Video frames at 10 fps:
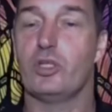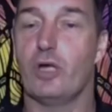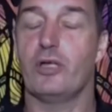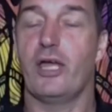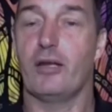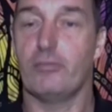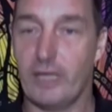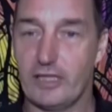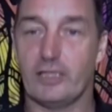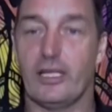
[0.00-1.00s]
We don't know how to
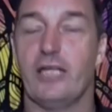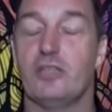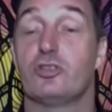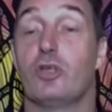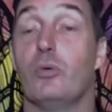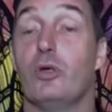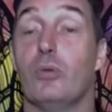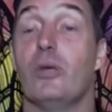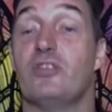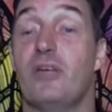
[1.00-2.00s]
regulate it, so
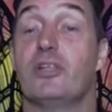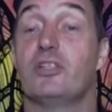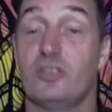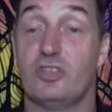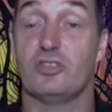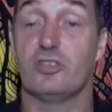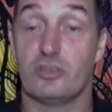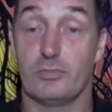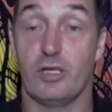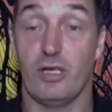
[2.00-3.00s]
we always have a
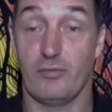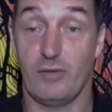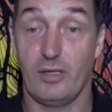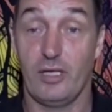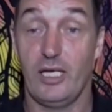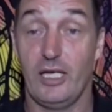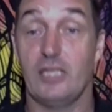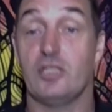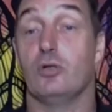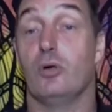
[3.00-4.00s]
consistent supply of
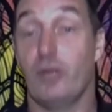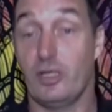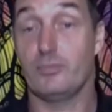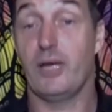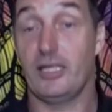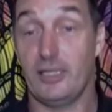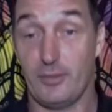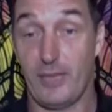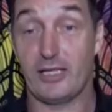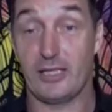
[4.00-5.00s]
energy, or there's money
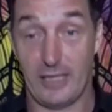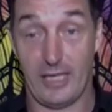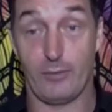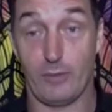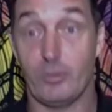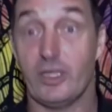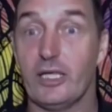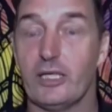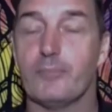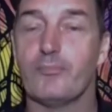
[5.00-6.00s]
in the bank account when we
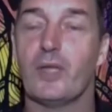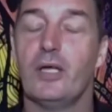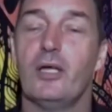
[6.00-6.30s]
need it.